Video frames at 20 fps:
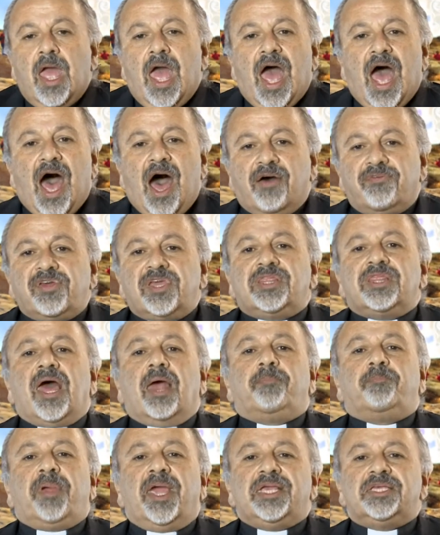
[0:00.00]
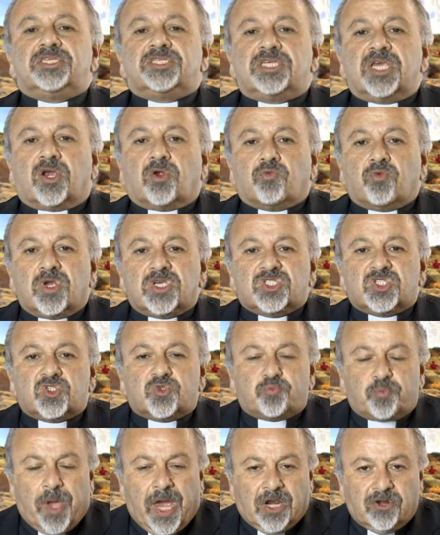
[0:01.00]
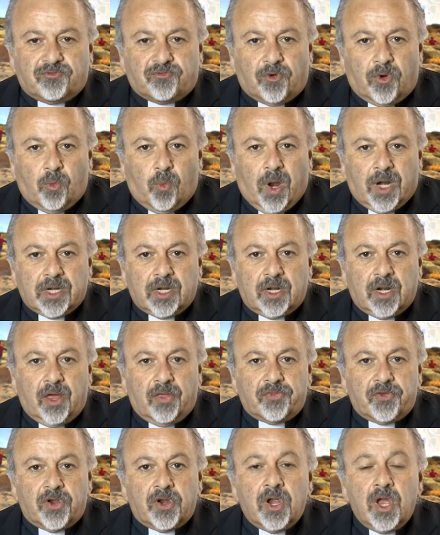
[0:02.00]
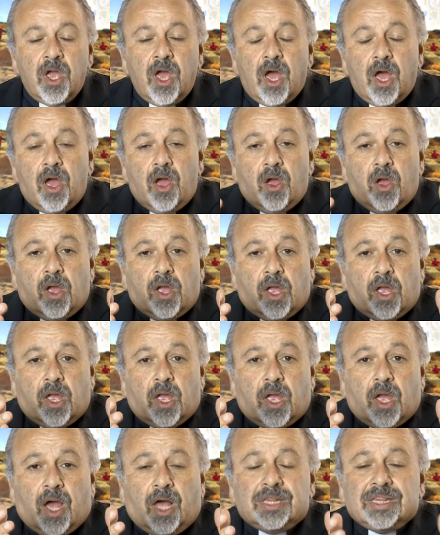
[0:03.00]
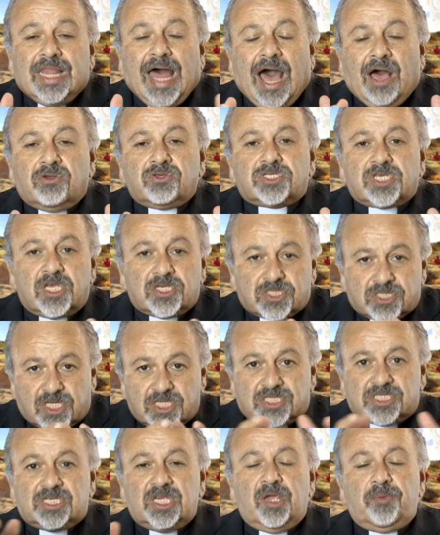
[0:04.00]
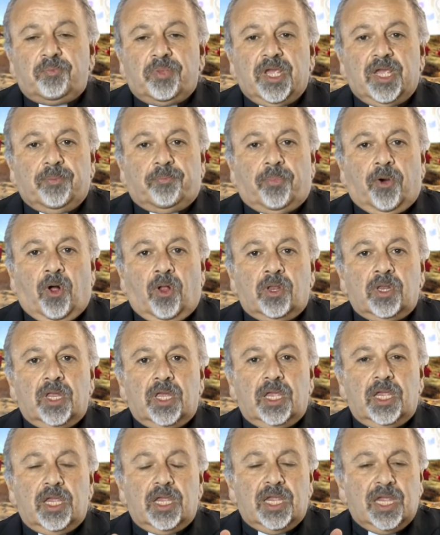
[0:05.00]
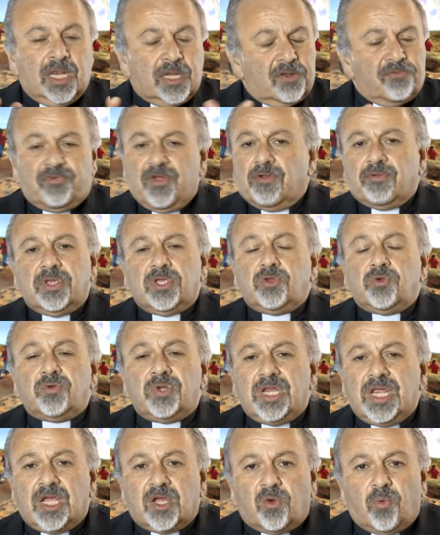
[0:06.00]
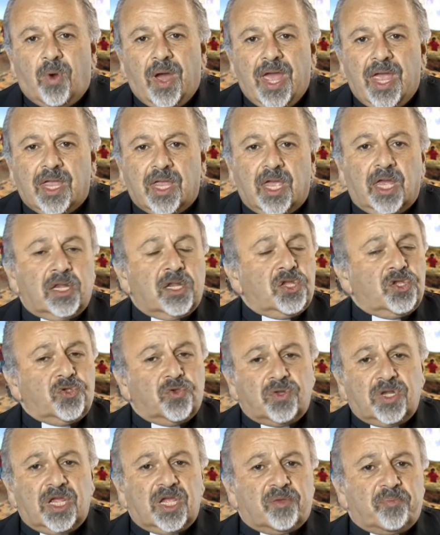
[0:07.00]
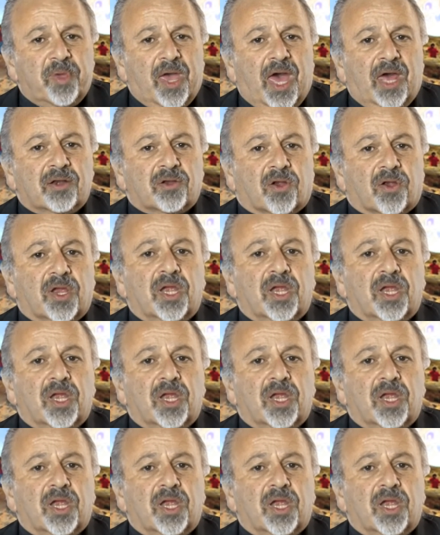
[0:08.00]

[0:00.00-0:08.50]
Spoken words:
Having that basic respect for one another allows us to see people in a very unique way, in a unique manner.